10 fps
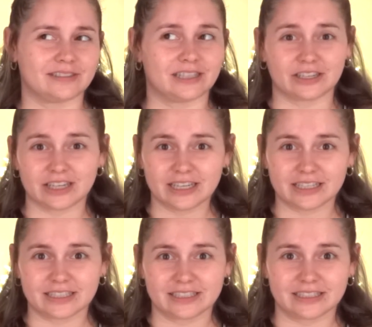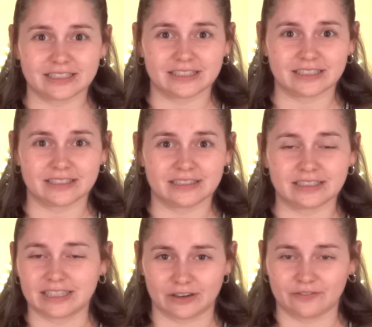Look it?
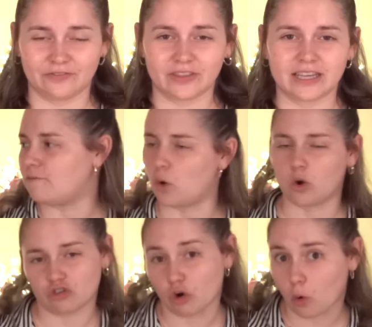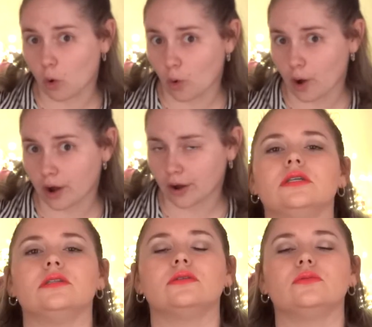No. For sure? I
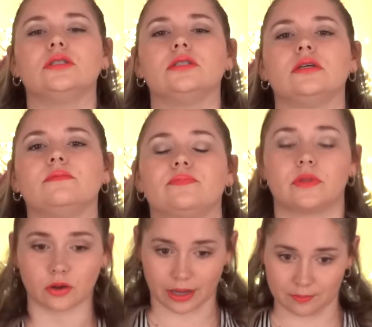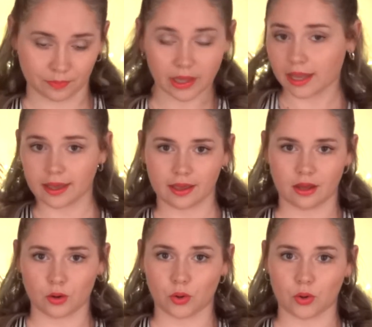don't know what you said. Okay.
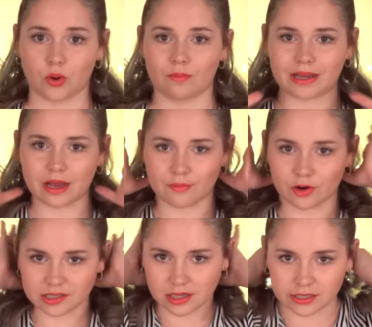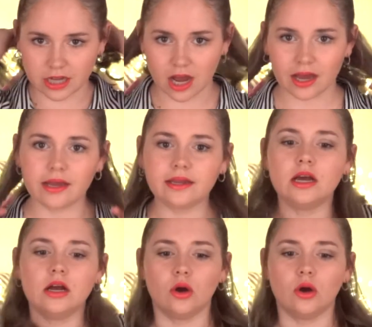My camera's gonna die.